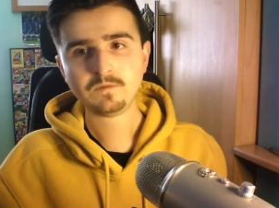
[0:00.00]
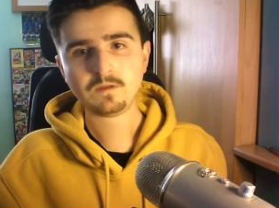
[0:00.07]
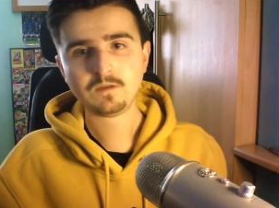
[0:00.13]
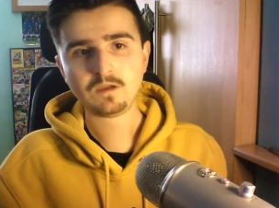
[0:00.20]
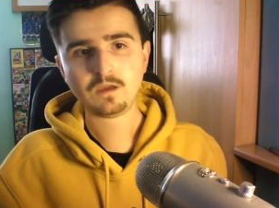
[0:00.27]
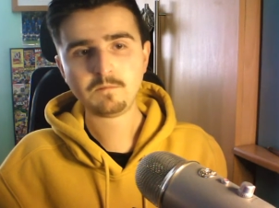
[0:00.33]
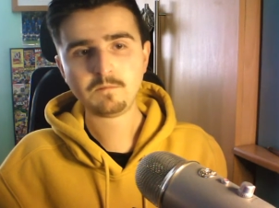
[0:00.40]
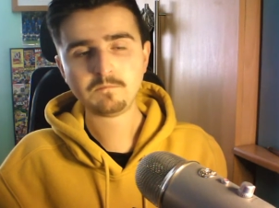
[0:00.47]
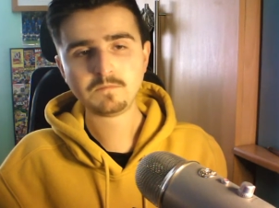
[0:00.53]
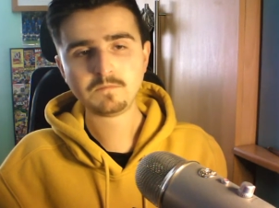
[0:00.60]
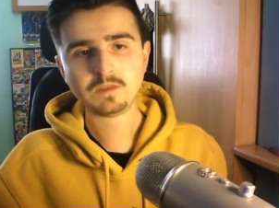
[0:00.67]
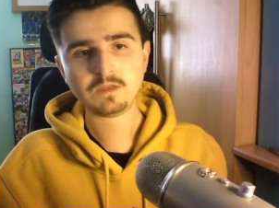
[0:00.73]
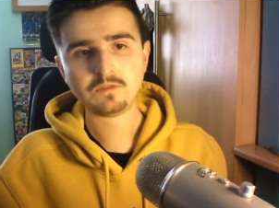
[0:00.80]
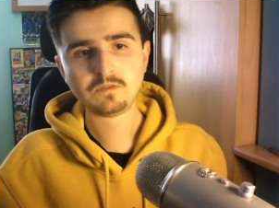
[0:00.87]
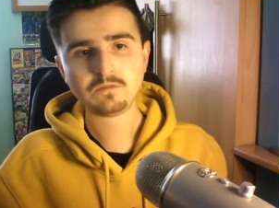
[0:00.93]

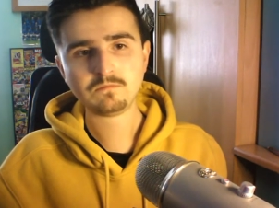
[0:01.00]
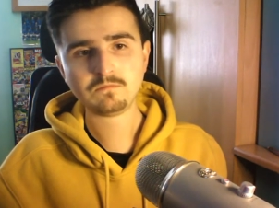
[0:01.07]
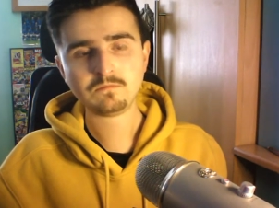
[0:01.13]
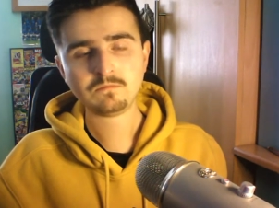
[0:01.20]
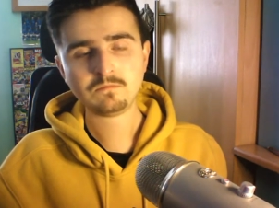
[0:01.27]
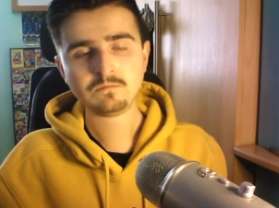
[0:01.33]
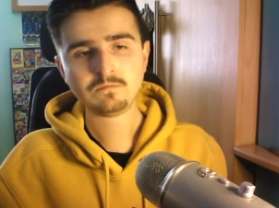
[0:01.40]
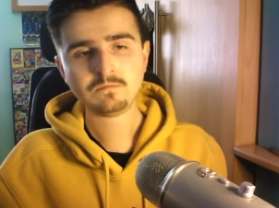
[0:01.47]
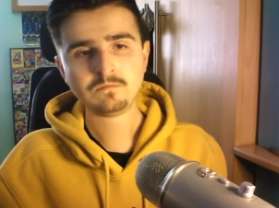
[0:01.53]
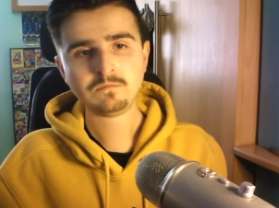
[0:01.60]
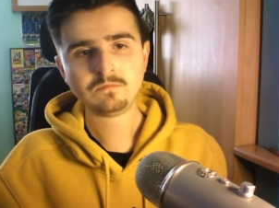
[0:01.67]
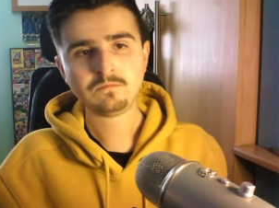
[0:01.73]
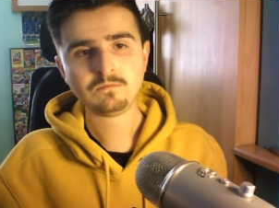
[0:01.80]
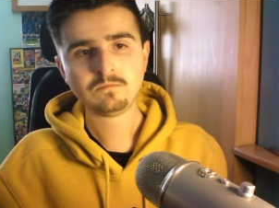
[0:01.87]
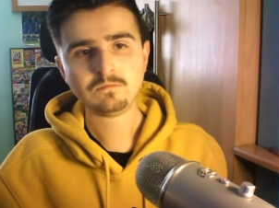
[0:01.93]
I
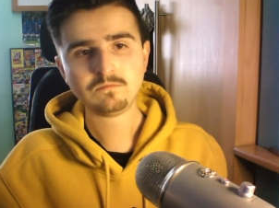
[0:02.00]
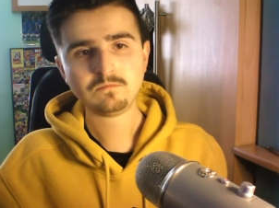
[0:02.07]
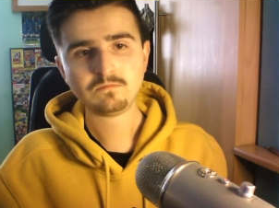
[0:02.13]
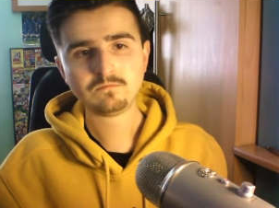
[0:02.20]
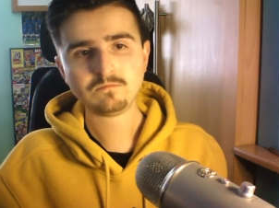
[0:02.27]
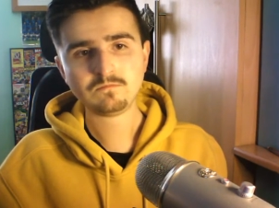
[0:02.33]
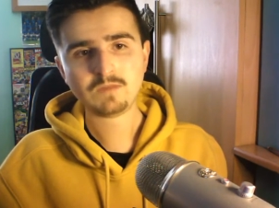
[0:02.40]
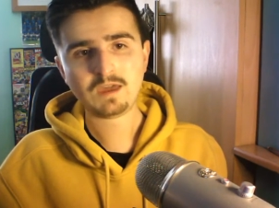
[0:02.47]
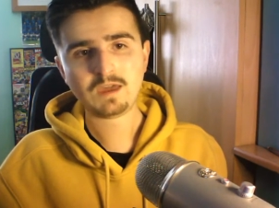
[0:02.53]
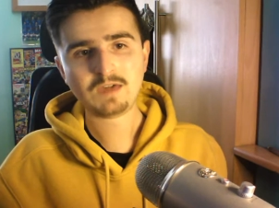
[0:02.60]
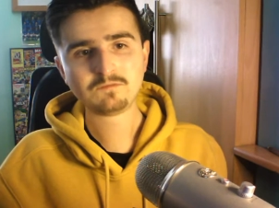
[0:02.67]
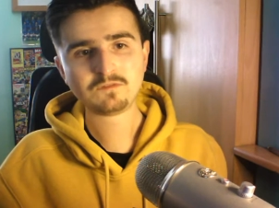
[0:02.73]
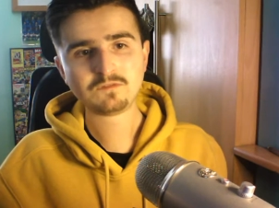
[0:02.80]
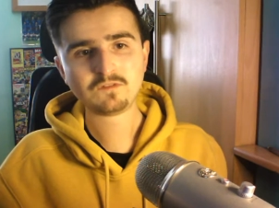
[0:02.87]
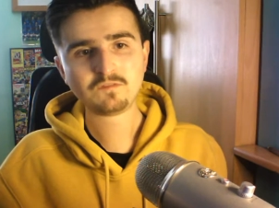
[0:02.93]

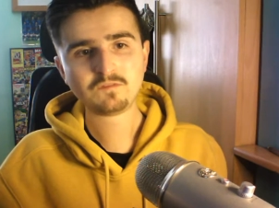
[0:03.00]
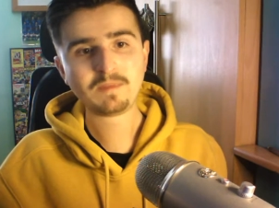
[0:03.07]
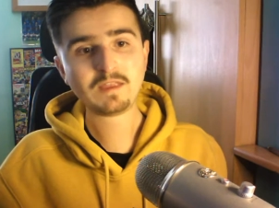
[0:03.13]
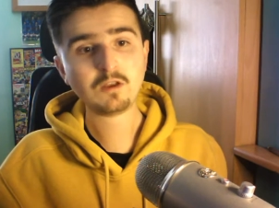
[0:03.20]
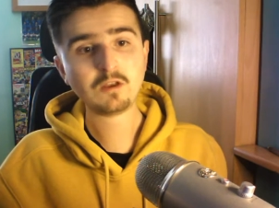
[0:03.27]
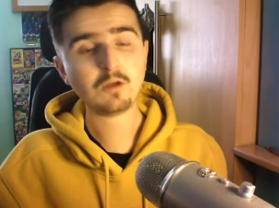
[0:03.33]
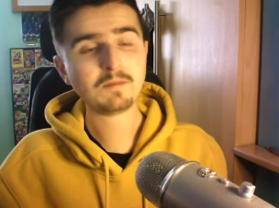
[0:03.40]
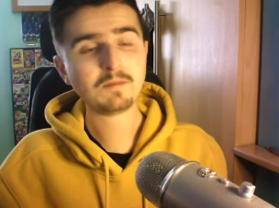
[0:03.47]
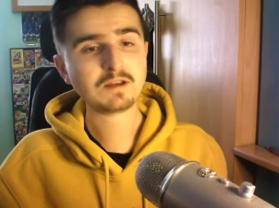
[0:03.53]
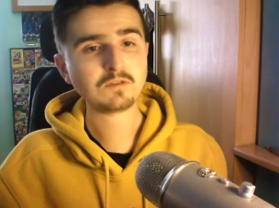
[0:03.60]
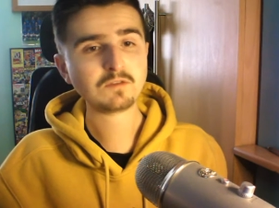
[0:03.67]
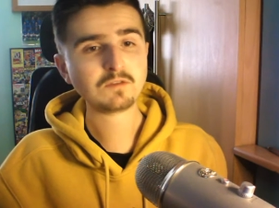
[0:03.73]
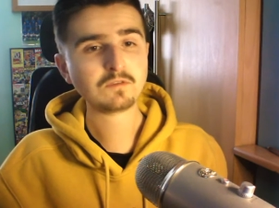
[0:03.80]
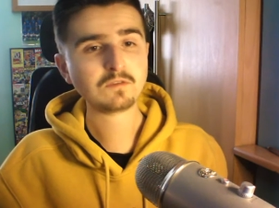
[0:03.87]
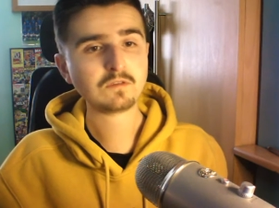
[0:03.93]
haven't spent a lot of money
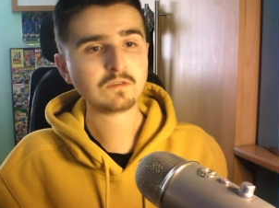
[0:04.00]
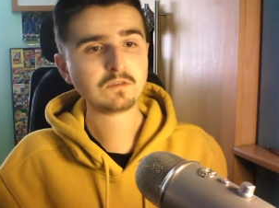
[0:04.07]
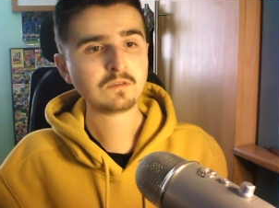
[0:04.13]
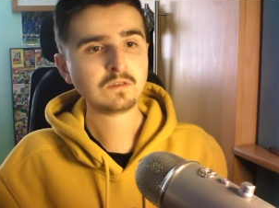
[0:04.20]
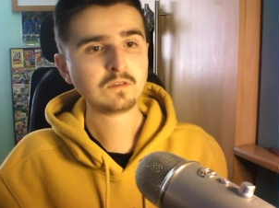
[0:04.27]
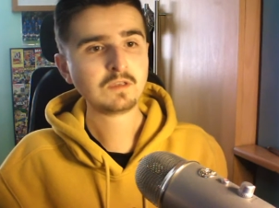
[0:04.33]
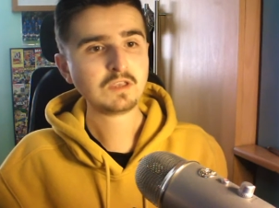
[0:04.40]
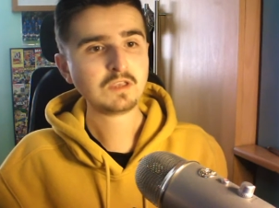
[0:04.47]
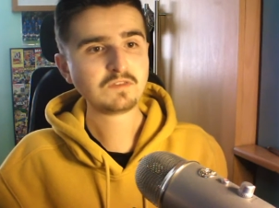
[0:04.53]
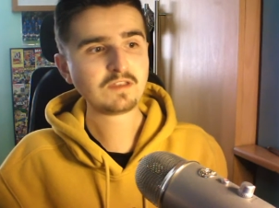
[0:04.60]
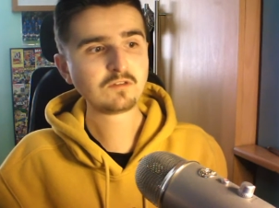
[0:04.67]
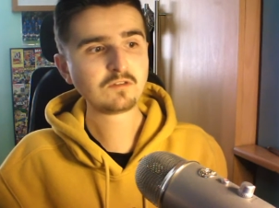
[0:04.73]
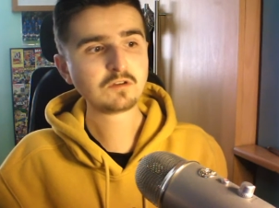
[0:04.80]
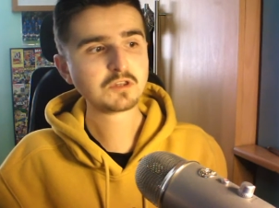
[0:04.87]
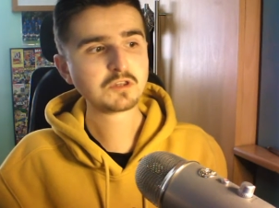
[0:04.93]
on the
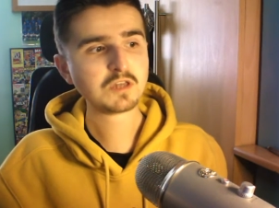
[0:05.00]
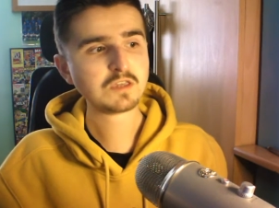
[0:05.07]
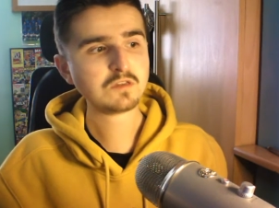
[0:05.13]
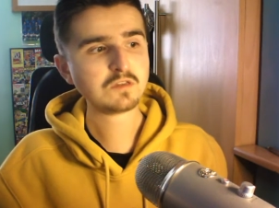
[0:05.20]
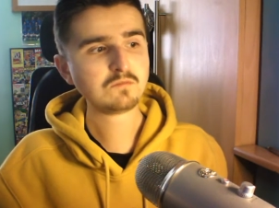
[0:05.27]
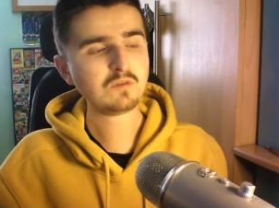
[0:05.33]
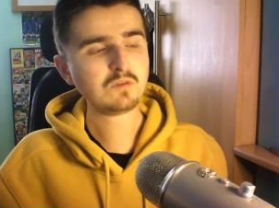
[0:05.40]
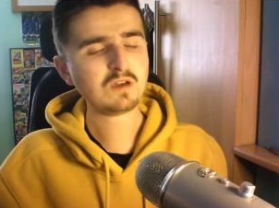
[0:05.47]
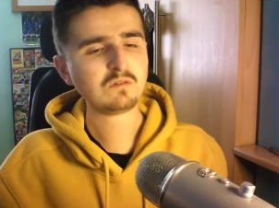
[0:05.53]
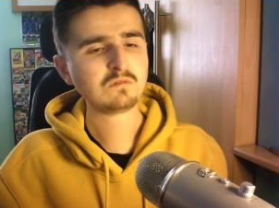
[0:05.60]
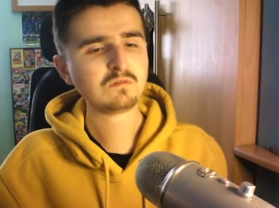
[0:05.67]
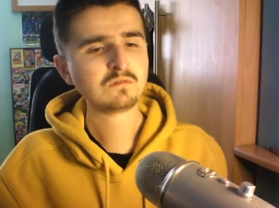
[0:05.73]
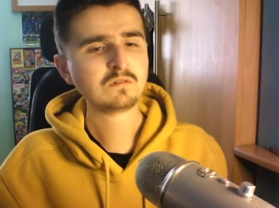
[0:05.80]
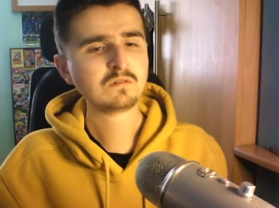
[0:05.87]
technology I use. Well,